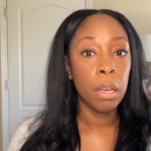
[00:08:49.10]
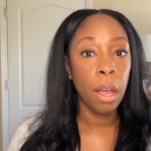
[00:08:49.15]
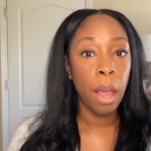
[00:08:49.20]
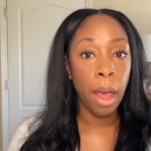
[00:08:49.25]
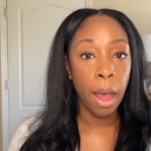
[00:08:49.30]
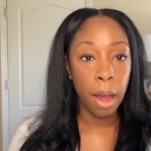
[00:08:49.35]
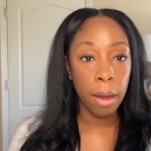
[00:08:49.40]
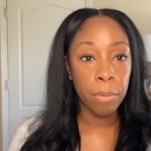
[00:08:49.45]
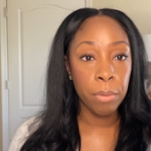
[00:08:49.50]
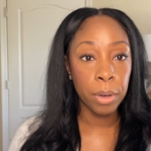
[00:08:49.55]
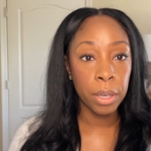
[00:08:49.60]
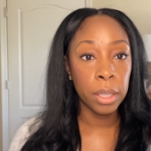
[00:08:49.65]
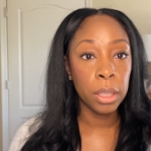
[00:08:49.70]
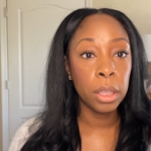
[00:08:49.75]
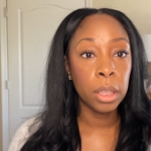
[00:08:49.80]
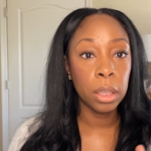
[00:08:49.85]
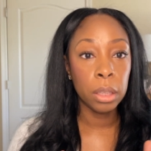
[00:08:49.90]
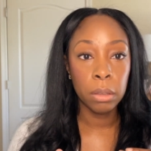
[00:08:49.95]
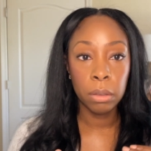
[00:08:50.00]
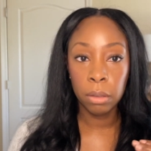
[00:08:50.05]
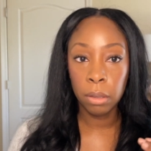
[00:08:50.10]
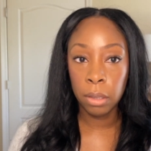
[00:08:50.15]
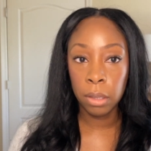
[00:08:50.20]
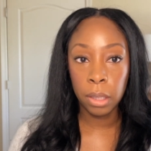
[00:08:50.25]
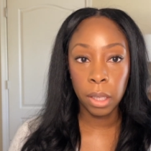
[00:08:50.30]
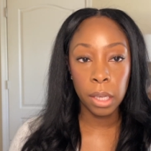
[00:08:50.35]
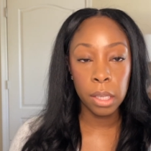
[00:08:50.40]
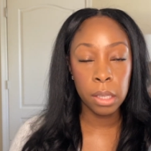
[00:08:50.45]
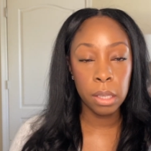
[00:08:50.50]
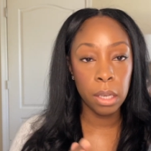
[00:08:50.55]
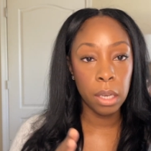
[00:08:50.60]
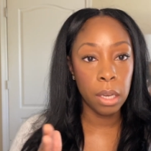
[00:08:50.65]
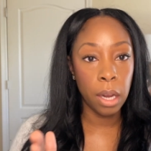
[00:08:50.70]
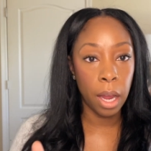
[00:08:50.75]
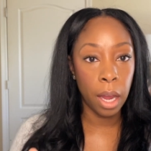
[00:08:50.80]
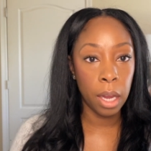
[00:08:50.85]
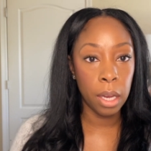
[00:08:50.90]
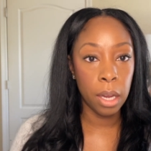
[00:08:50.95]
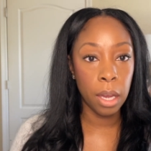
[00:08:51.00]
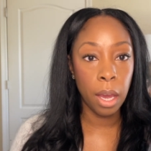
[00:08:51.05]
Average 60 to
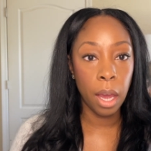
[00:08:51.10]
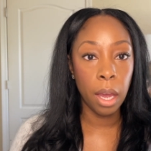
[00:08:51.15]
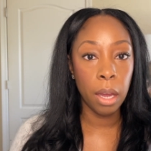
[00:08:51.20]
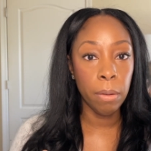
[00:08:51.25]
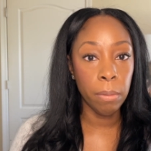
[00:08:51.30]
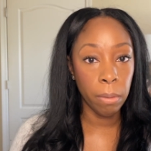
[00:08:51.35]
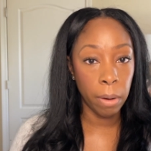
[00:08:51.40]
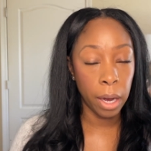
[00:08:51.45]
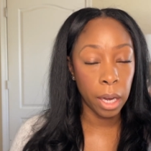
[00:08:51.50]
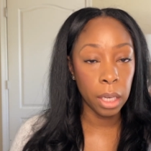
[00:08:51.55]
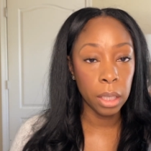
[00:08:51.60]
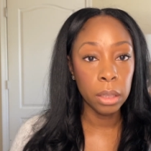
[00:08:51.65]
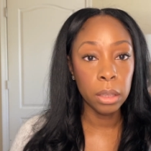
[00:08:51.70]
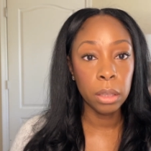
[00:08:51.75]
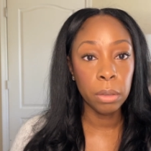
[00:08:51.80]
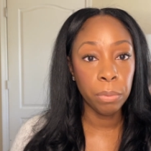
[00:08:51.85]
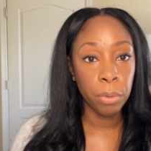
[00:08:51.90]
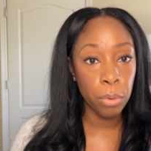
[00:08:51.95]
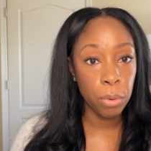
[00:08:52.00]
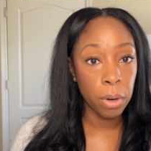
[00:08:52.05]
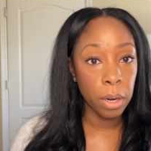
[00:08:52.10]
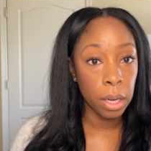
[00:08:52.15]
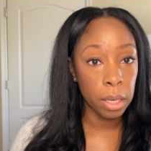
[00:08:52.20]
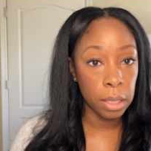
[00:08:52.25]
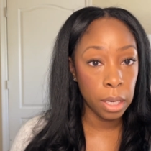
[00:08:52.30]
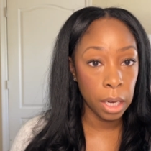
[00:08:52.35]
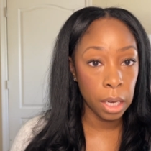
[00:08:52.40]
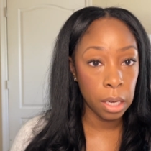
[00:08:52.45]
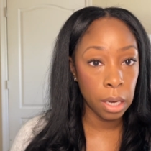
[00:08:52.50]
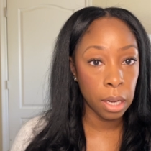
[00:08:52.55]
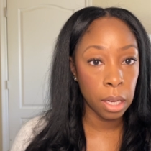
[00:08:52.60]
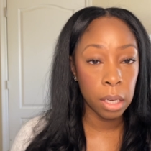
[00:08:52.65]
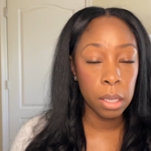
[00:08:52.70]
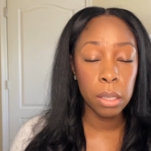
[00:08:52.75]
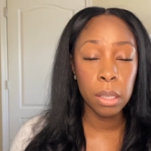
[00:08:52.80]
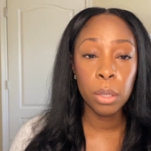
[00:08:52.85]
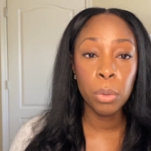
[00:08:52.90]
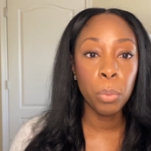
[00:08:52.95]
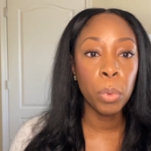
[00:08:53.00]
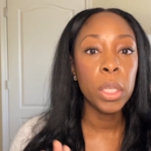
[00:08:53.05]
80K range for a data
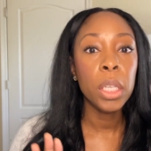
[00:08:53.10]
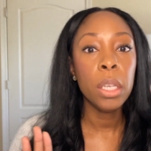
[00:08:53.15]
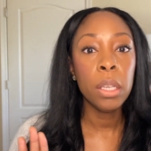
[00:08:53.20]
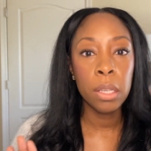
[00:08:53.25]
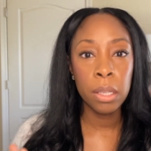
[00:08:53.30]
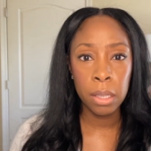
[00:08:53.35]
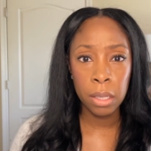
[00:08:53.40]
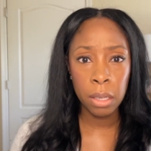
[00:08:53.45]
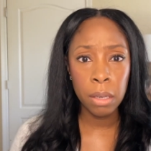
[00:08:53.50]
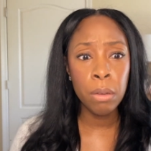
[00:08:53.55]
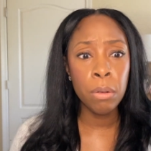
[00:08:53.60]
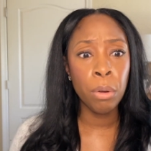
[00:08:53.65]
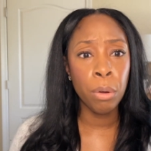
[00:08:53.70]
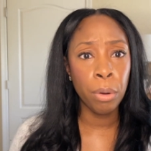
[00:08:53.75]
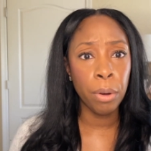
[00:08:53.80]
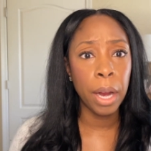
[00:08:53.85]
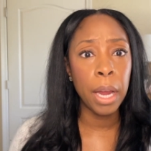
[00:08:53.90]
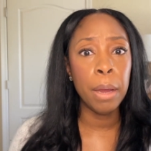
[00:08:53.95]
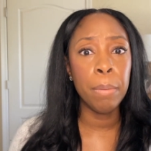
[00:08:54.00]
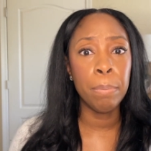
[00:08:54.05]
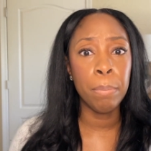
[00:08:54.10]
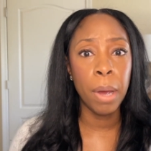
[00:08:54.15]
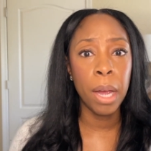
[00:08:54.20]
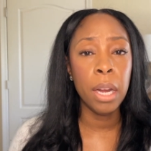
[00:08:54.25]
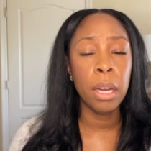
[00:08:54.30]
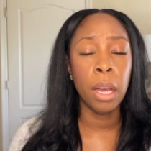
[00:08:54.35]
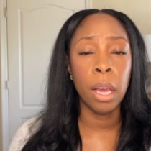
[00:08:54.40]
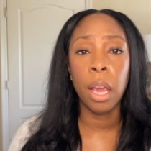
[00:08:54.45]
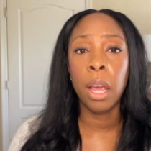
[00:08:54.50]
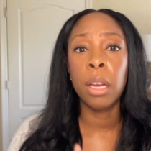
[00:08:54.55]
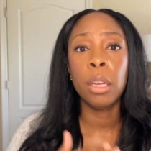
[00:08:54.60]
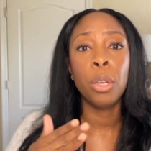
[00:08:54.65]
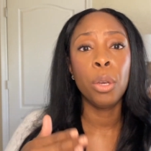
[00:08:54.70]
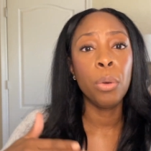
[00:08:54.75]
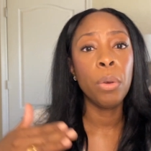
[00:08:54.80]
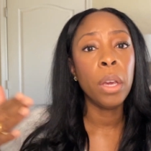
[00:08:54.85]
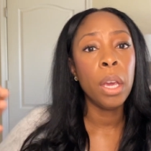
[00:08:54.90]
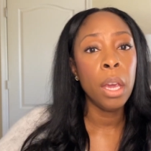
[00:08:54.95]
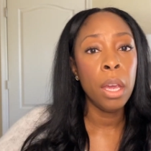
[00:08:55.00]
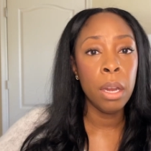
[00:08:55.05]
analyst, which is still great money. And
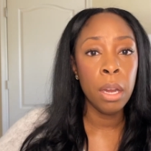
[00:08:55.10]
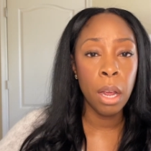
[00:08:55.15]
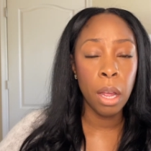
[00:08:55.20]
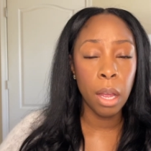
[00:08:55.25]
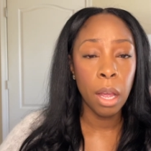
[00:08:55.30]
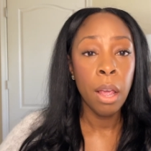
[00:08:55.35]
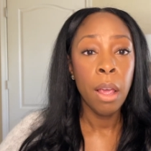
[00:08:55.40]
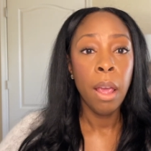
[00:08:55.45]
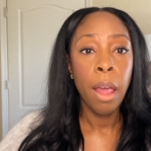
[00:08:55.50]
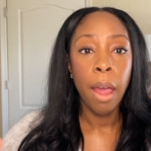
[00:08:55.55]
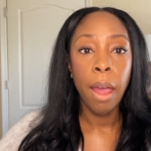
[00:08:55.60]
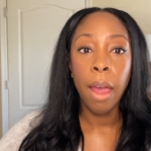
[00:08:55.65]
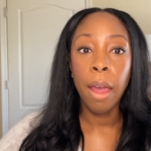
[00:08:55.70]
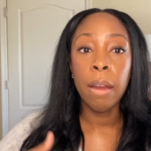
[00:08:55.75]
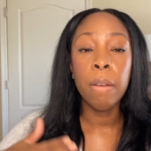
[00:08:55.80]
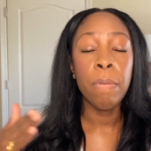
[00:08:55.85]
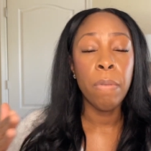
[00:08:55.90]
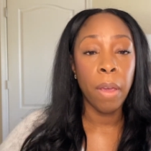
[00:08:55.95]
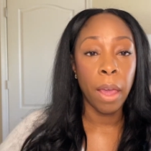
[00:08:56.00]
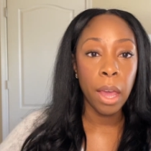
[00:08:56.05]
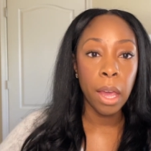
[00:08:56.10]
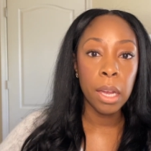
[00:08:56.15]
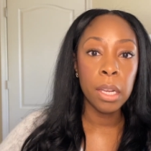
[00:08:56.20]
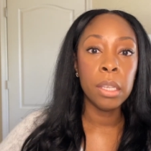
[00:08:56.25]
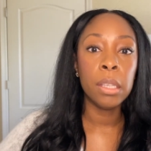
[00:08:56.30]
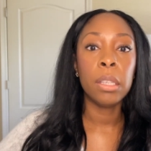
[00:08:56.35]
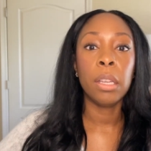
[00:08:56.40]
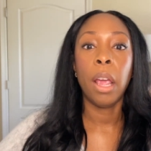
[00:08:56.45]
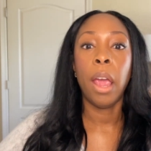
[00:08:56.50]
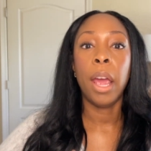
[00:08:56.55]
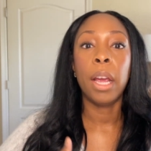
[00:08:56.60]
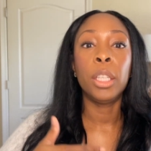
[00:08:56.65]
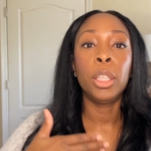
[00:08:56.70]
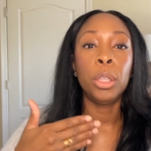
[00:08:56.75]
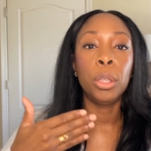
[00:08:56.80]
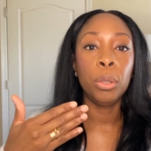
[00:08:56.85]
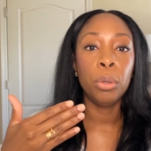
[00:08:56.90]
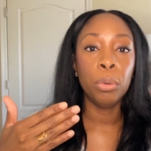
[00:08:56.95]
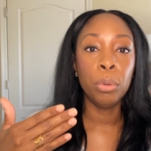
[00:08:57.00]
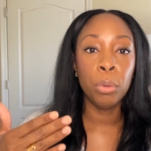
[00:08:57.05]
you can advance
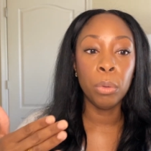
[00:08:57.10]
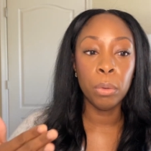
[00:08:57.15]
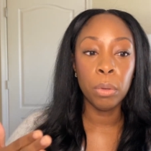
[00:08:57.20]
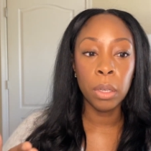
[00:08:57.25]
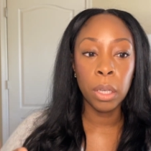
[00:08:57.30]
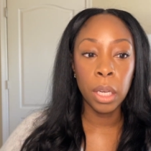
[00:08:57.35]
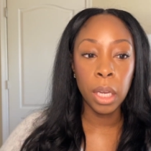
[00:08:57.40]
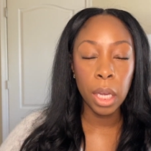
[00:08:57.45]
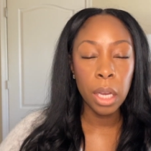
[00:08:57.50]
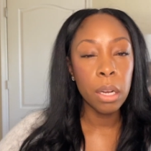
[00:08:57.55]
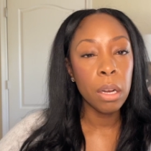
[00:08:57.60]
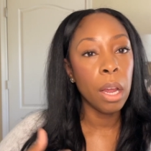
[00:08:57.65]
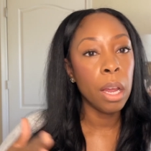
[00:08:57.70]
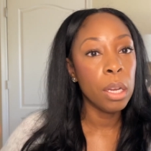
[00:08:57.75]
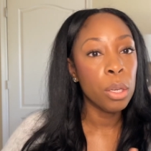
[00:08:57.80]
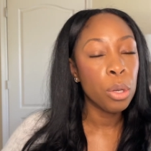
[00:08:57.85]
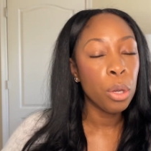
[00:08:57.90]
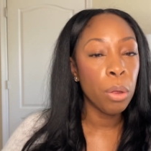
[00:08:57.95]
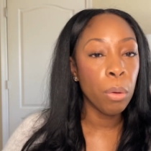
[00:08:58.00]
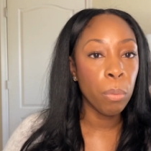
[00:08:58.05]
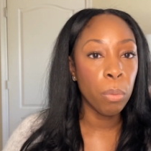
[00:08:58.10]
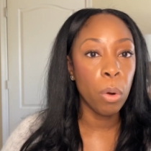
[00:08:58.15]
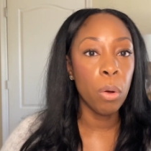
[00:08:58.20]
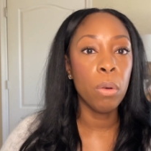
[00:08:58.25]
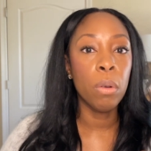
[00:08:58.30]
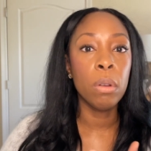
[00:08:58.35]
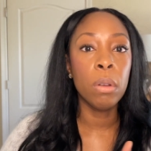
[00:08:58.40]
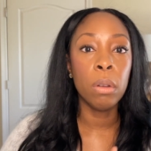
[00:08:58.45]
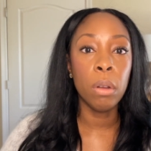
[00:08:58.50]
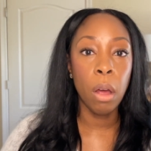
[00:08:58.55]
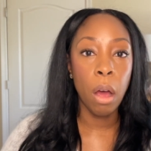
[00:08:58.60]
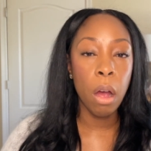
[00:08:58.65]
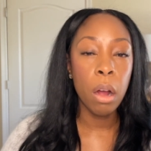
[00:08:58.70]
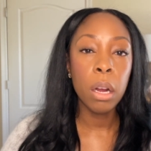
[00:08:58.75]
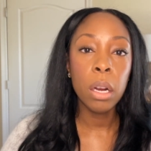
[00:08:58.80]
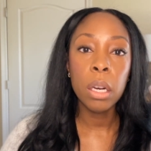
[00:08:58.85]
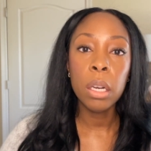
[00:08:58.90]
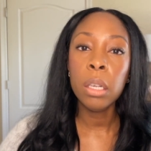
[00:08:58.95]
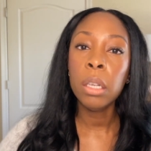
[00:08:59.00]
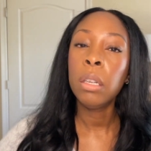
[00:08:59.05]
as you get into the role
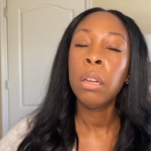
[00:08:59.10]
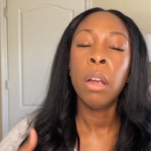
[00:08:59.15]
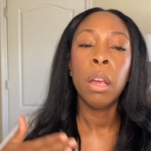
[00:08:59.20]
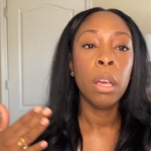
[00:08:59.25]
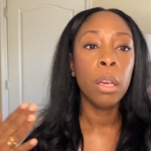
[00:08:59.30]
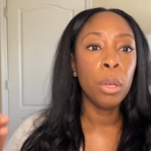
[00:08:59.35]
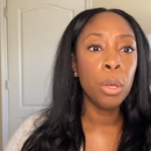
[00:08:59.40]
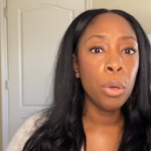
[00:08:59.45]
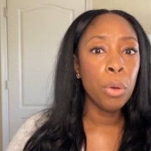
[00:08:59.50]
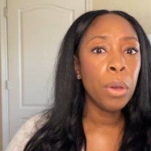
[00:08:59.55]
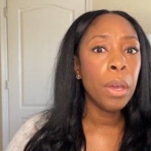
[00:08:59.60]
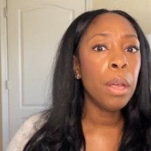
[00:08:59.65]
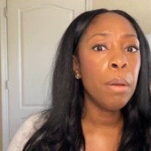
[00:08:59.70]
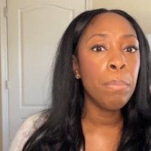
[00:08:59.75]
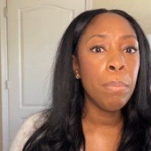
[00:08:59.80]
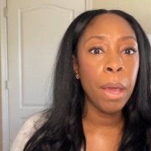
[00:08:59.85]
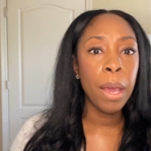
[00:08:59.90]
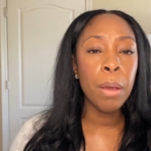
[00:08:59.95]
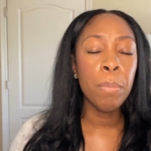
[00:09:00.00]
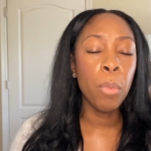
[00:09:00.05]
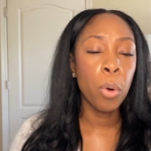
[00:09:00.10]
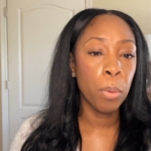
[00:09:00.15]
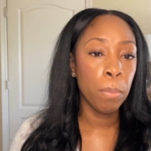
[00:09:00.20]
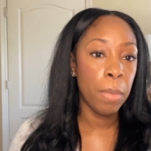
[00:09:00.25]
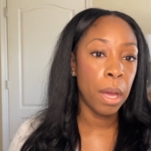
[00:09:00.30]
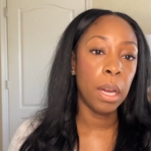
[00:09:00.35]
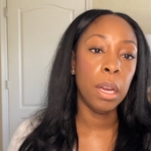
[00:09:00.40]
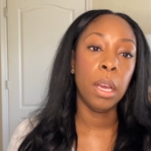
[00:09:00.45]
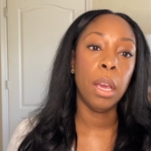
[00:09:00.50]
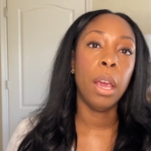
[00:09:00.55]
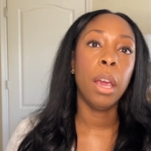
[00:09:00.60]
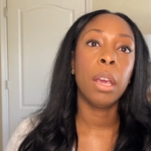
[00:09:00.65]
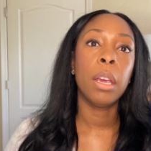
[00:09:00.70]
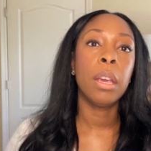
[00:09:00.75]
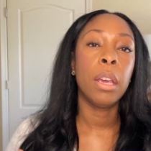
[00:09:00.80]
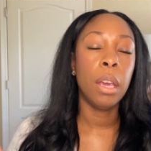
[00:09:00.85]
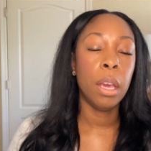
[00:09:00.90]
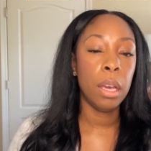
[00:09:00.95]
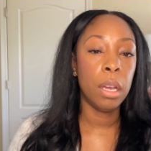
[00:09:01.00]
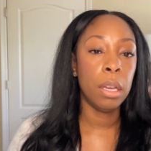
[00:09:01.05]
longer, you can make more money
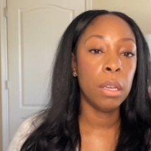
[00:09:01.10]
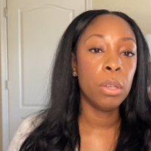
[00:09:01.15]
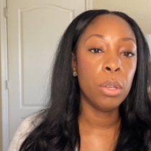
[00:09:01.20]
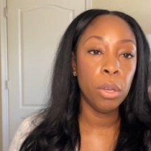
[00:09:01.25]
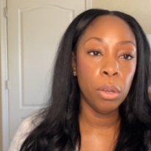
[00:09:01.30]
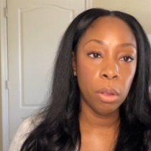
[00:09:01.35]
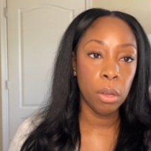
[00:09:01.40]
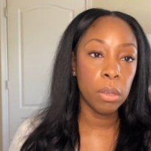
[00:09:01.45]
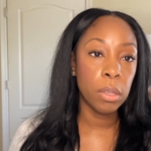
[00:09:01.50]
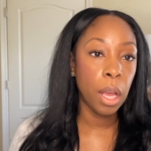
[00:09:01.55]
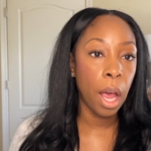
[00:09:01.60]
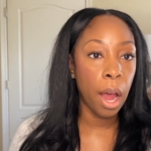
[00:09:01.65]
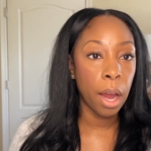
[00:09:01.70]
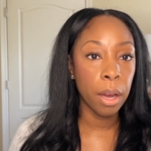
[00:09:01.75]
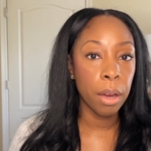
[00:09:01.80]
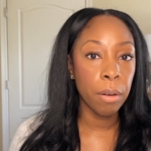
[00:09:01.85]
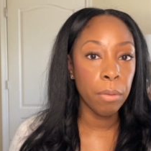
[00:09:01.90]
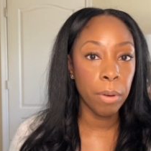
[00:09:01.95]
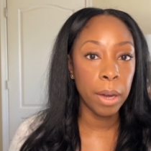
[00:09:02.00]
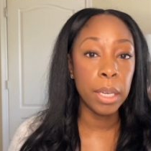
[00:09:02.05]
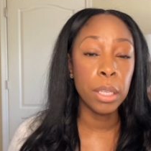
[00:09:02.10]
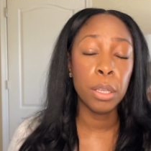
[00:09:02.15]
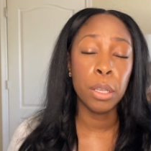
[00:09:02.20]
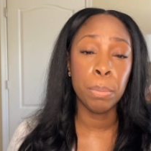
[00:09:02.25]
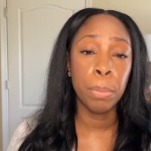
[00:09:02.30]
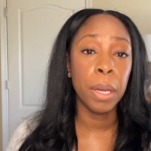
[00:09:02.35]
and get into those higher ranges.